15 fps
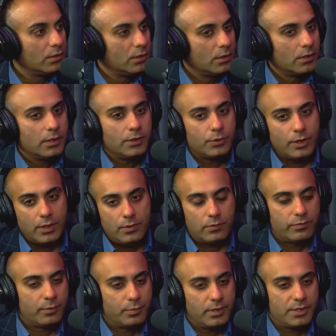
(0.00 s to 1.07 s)
Atrial
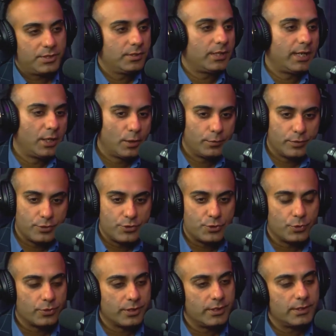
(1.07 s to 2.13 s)
fibrillation, I always joke
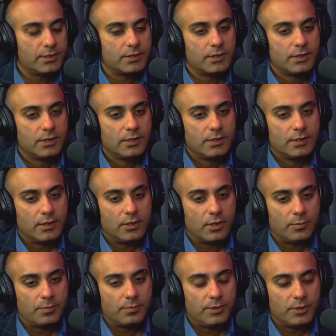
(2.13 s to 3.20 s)
is, or,
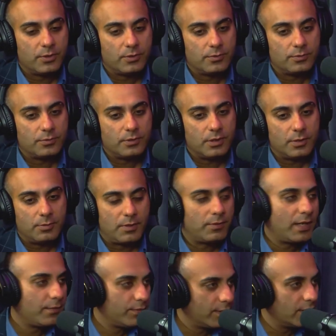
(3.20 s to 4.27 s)
my wife
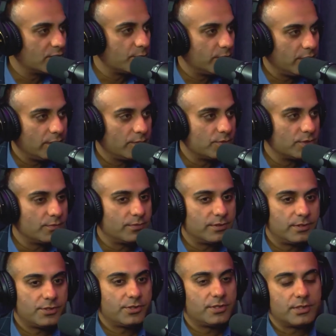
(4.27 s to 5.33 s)
tells me, who's a
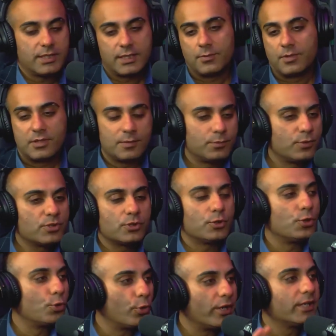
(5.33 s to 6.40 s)
physician, she's like, one of the most
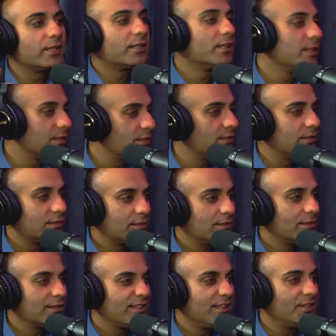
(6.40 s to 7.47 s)
annoying things,
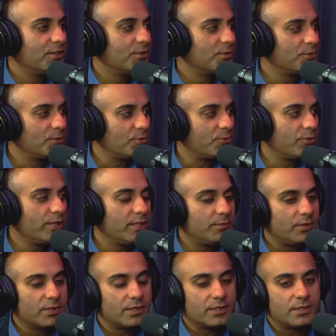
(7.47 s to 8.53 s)
to treat
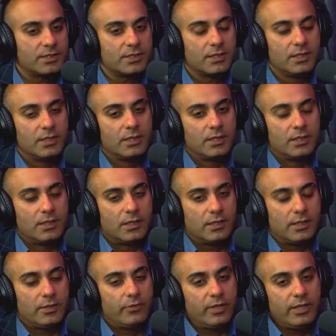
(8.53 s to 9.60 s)
because you
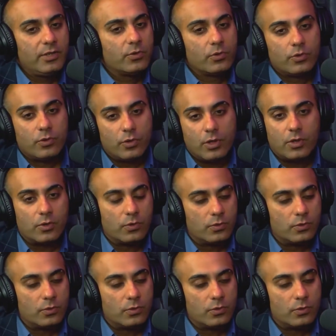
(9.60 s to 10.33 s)
really don't know